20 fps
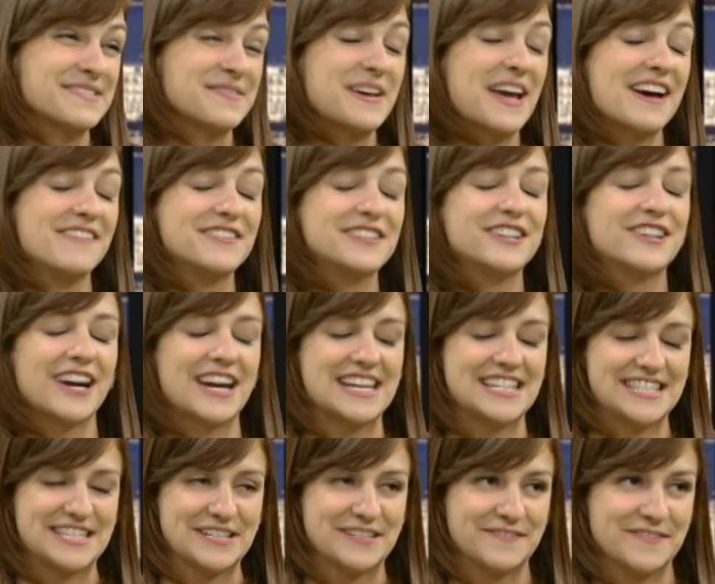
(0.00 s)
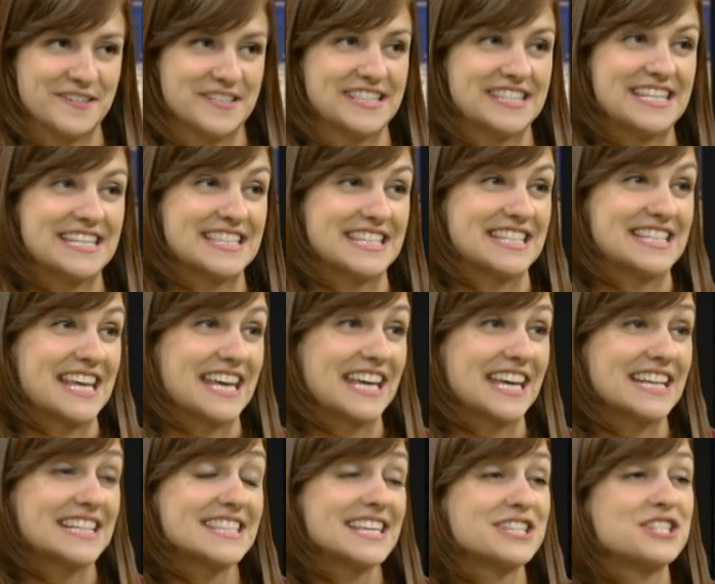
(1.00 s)
We have a great deal for season
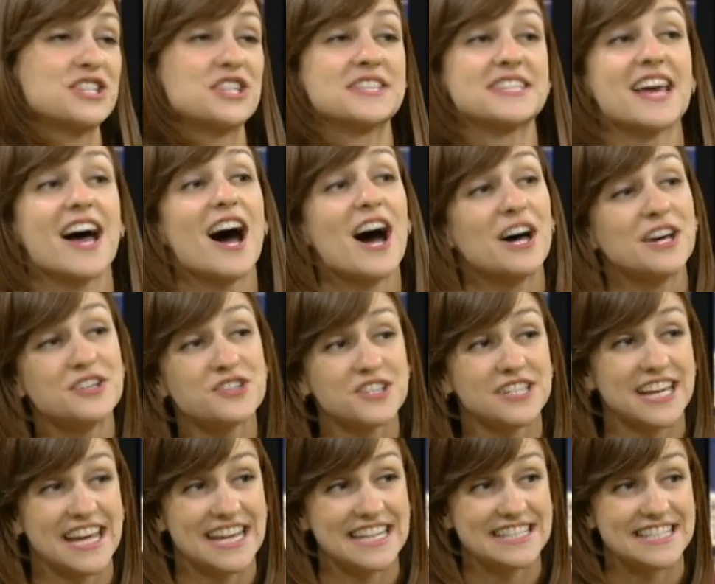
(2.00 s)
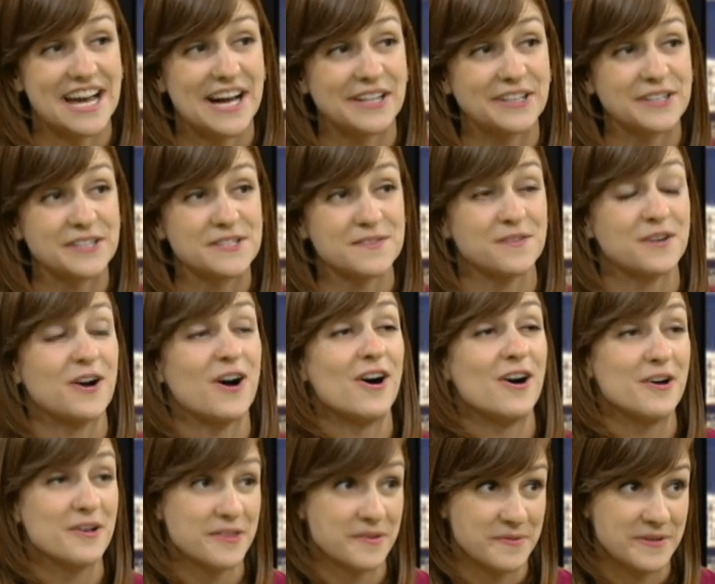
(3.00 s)
tickets. It's just $108 for
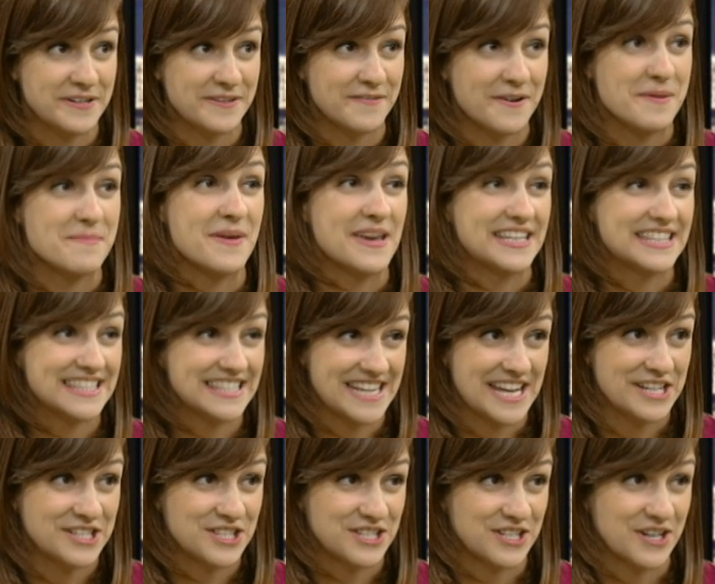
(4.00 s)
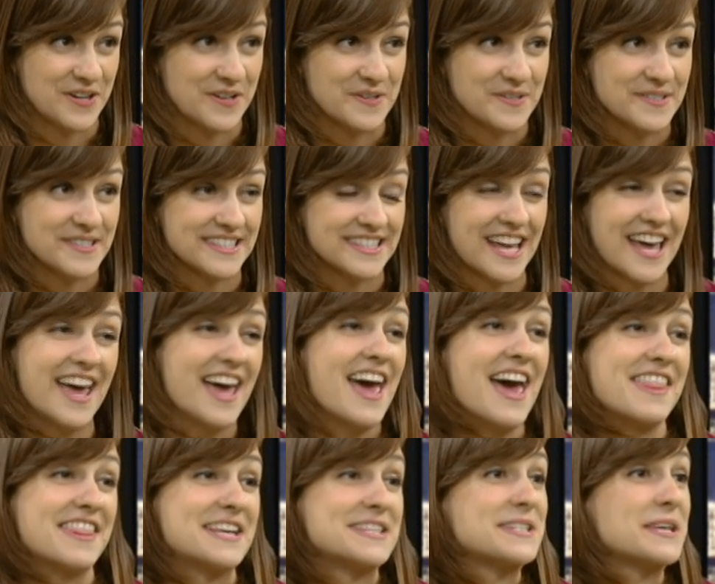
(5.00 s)
all three of our main stage shows.
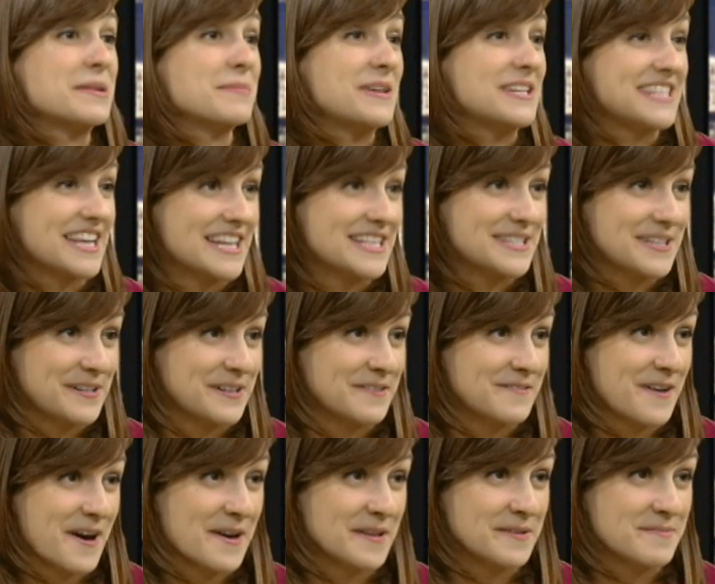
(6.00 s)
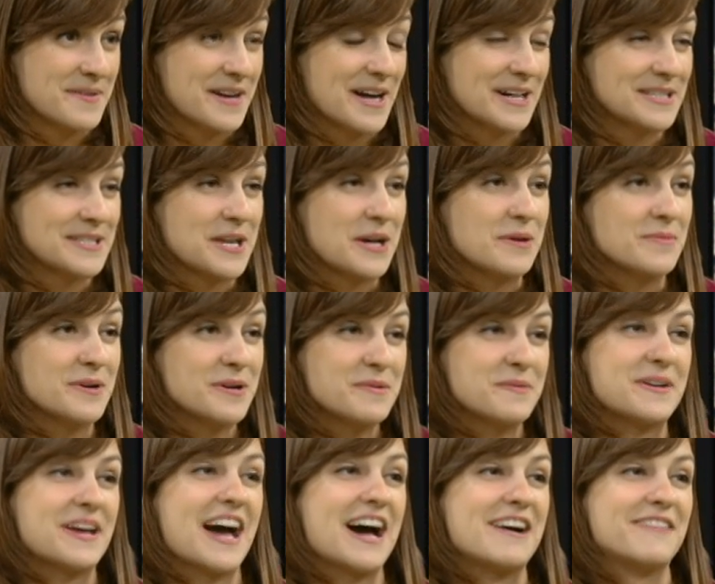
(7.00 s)
That's going to be Dance Theater of Harlem in October.
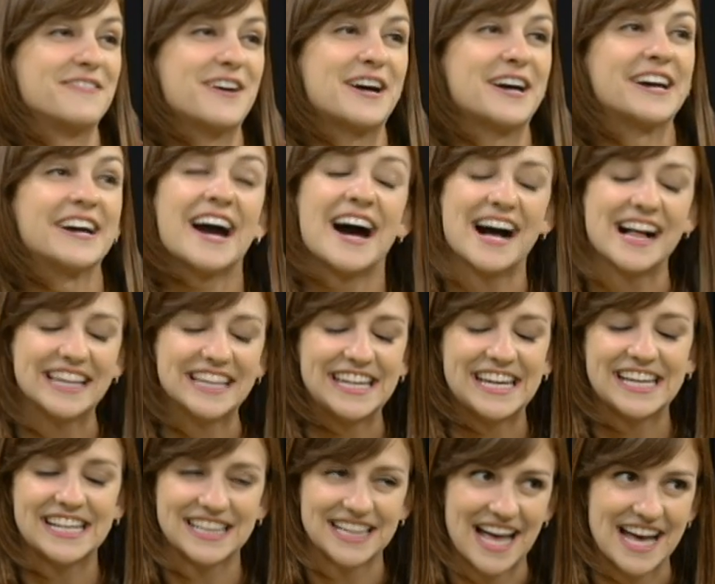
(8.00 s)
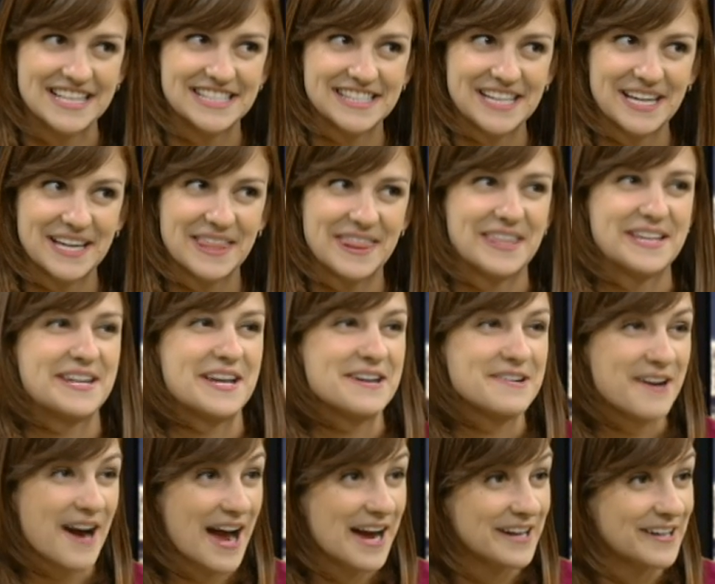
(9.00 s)
We have our holiday classic, The
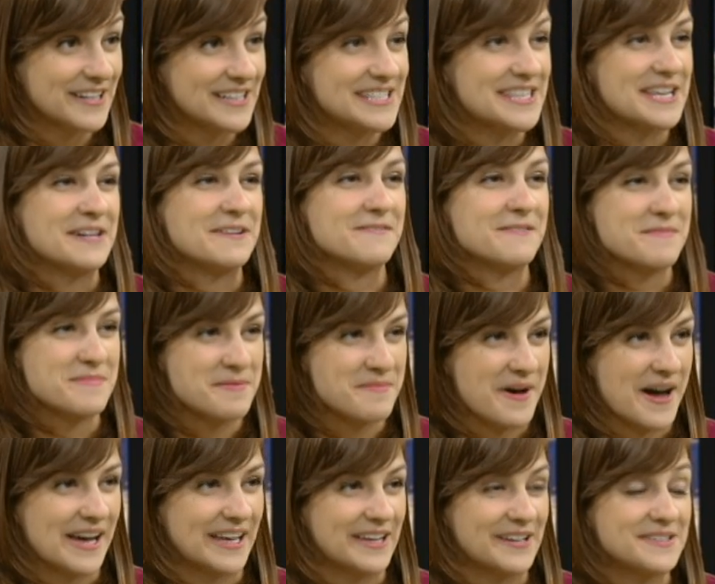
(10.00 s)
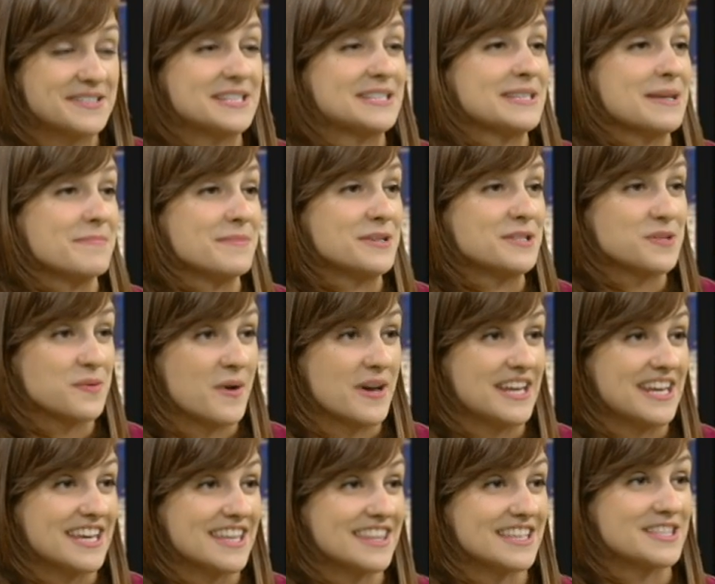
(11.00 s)
Nutcracker, A Tale from the Bayou, December
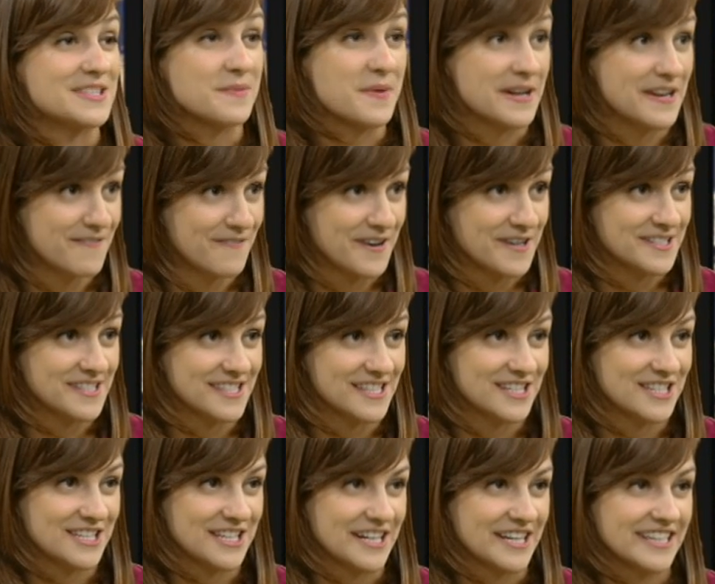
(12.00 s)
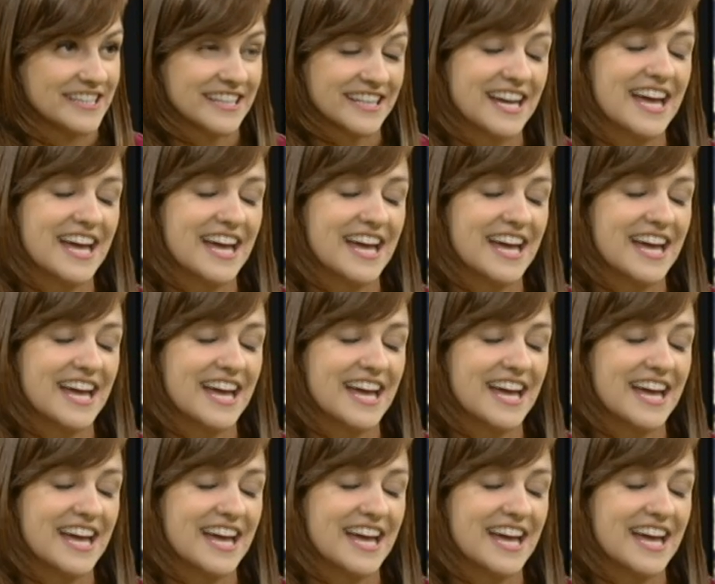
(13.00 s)
20th and 21st this year.